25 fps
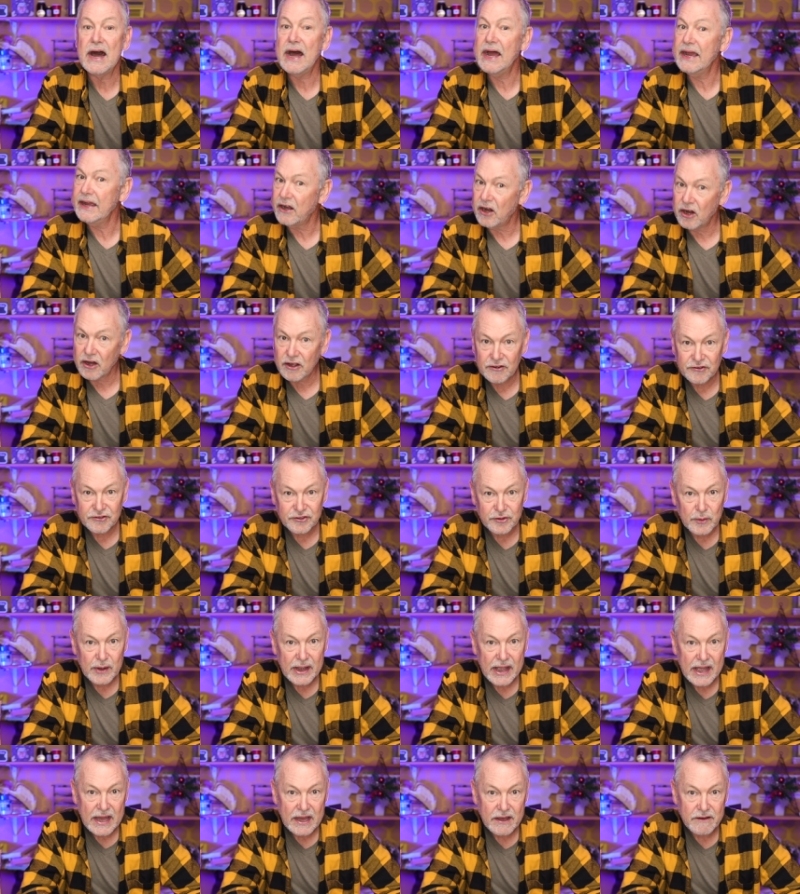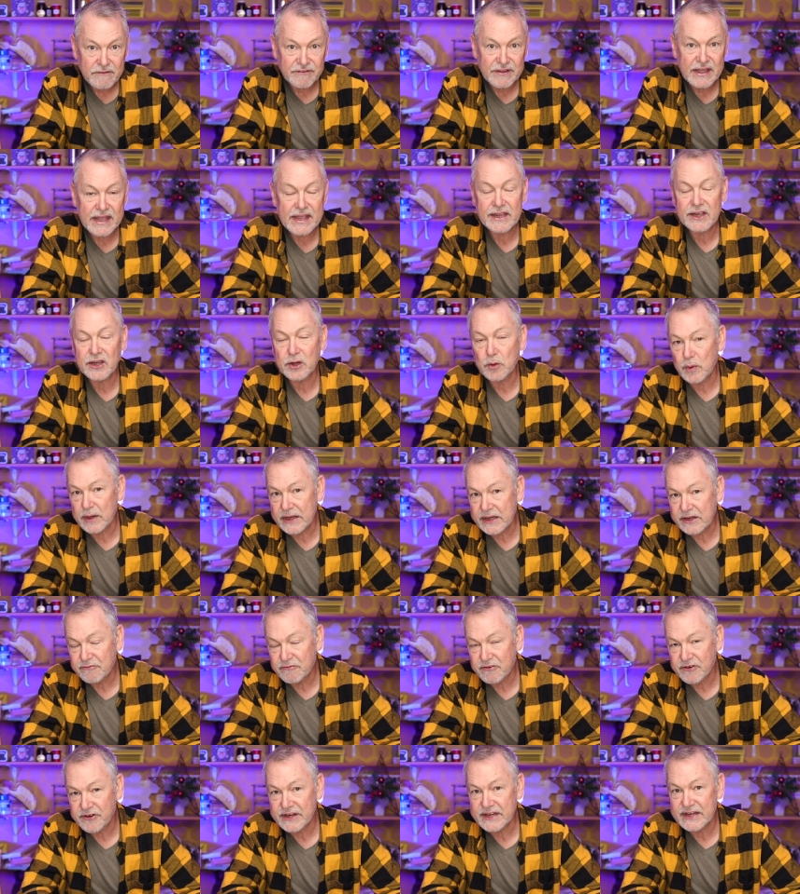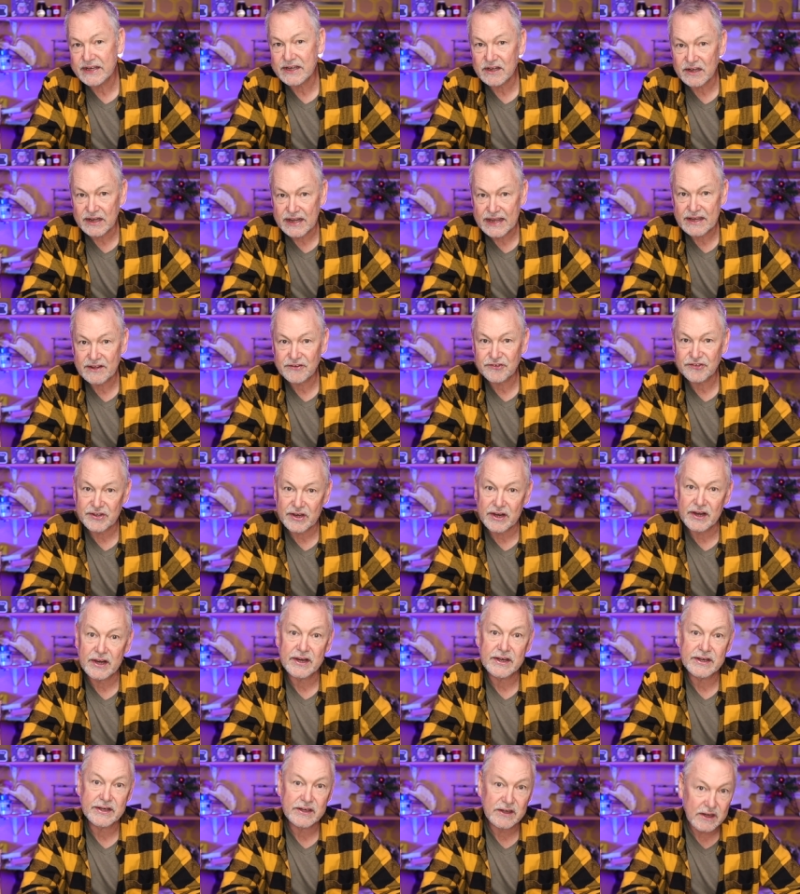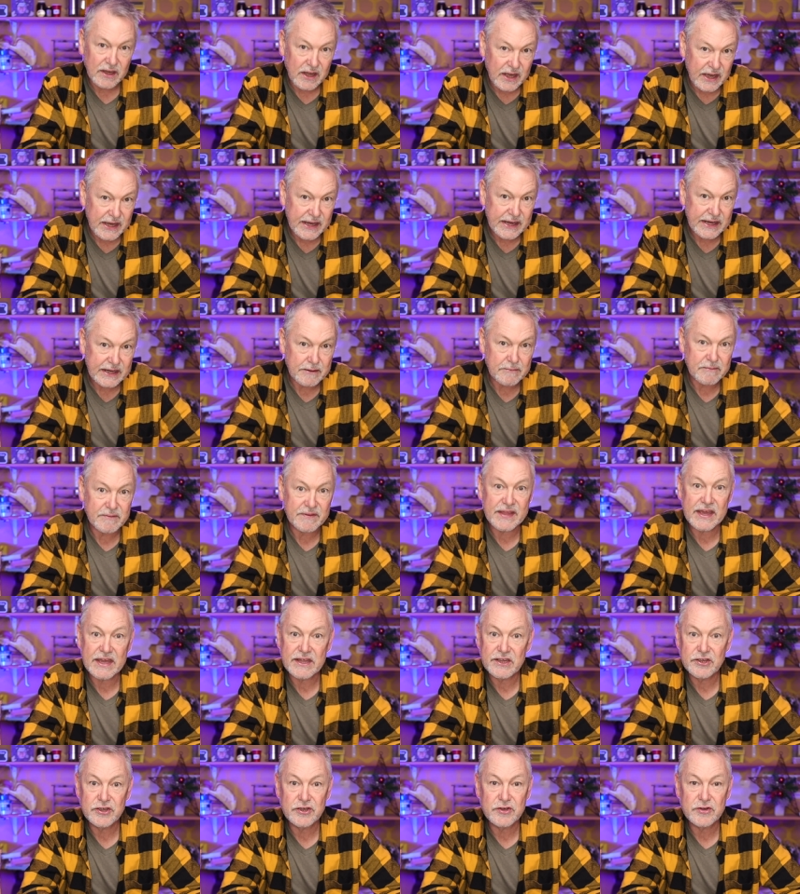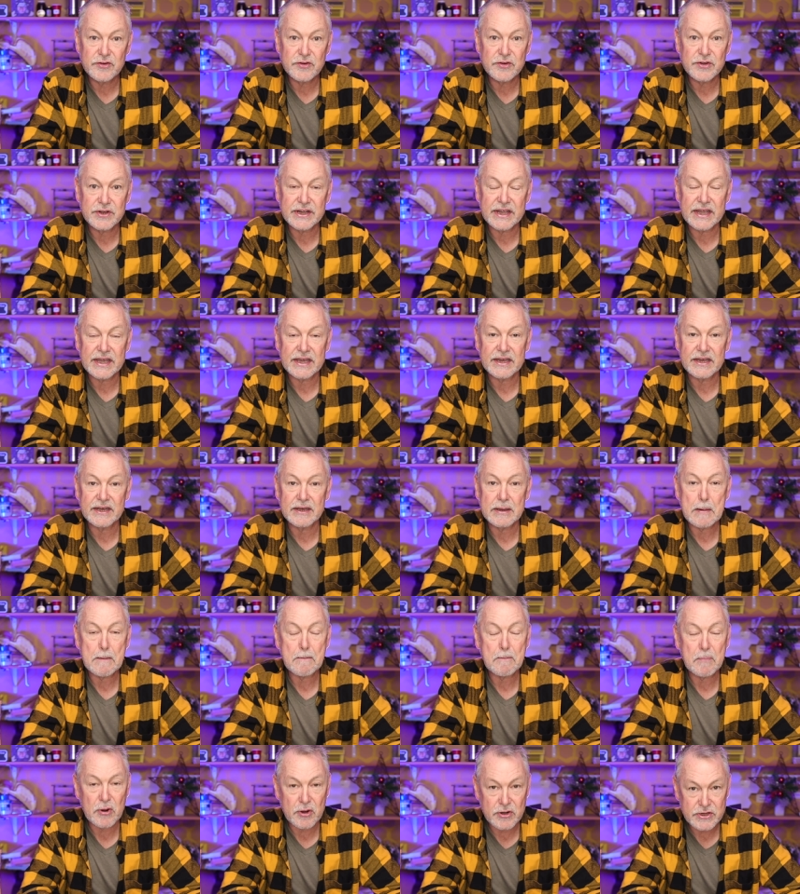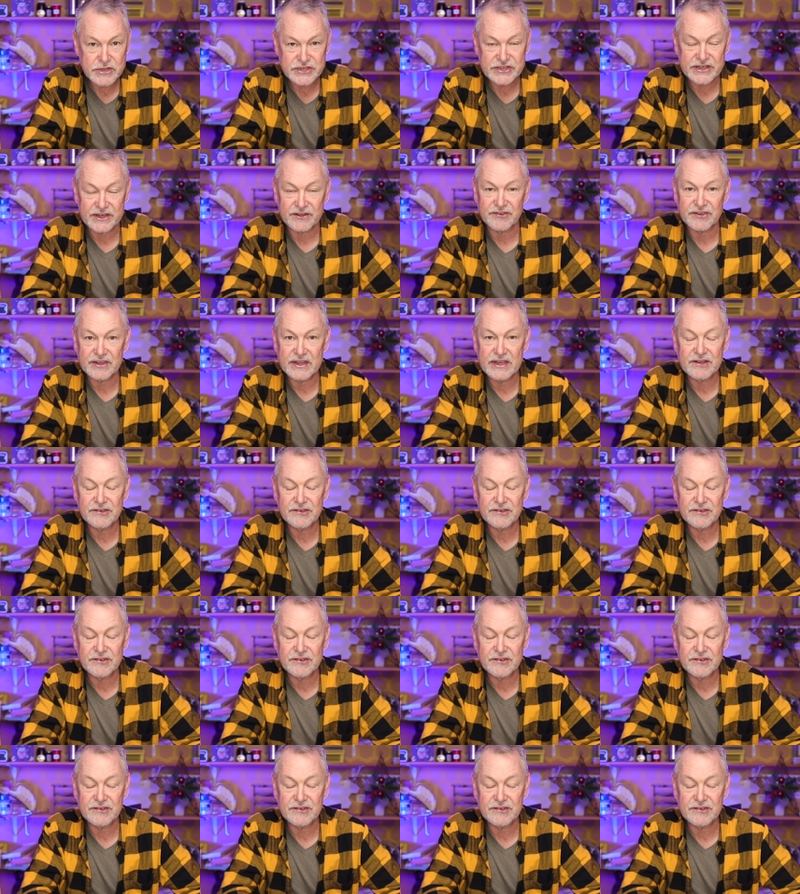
I also have a queen rearing class online that you can purchase.